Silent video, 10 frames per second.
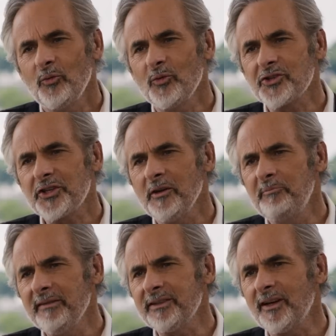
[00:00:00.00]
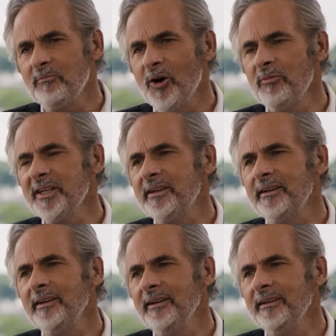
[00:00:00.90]
Was there a pivotal moment,
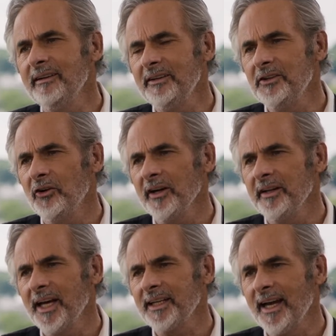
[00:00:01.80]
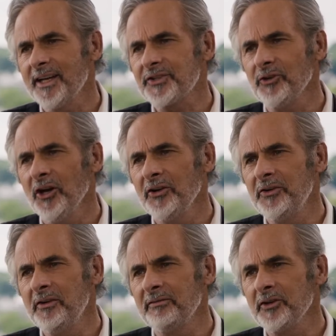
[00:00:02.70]
in that last
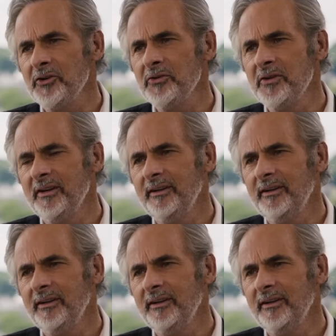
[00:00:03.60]
round for you?